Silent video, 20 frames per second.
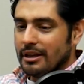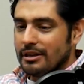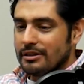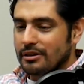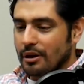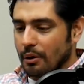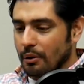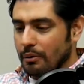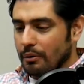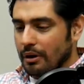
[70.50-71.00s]

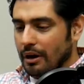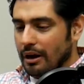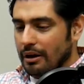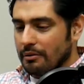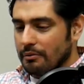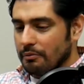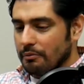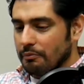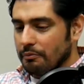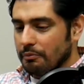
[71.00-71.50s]
So
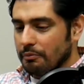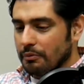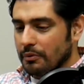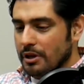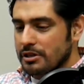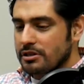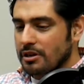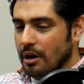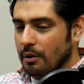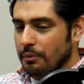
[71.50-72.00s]

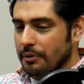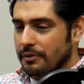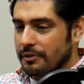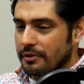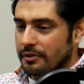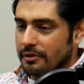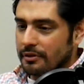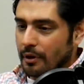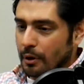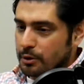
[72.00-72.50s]
let's start with
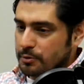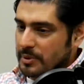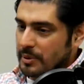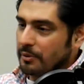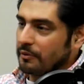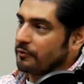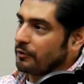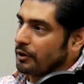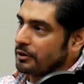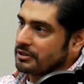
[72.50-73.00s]
those
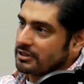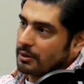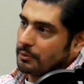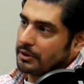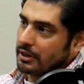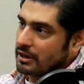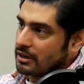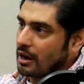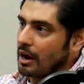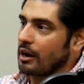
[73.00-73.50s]
people first, then
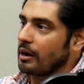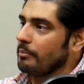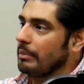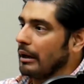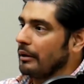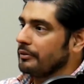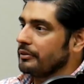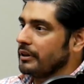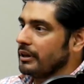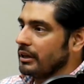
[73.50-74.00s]
we can talk
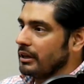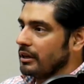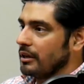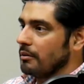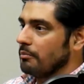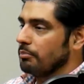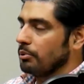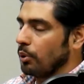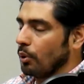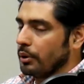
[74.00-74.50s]
about the
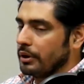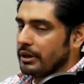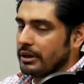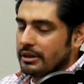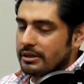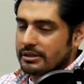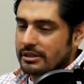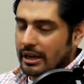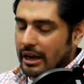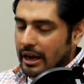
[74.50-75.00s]

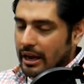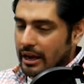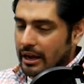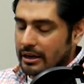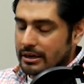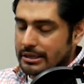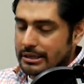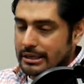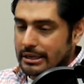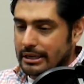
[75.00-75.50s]
employees
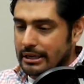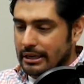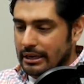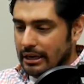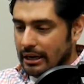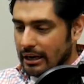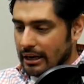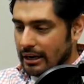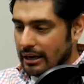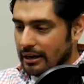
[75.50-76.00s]
and
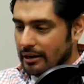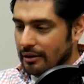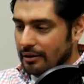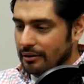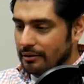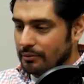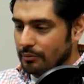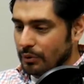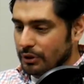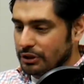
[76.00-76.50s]

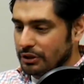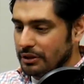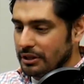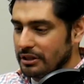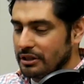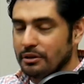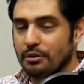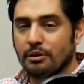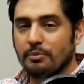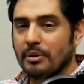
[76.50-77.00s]
what you
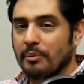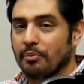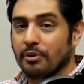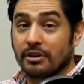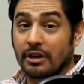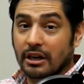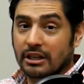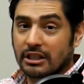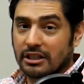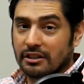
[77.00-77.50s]
need to do to be
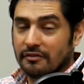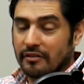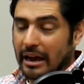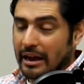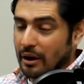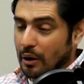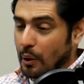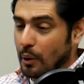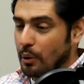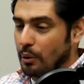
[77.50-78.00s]
productive
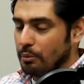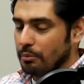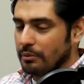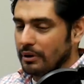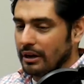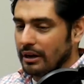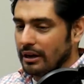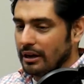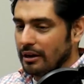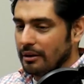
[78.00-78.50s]
at home,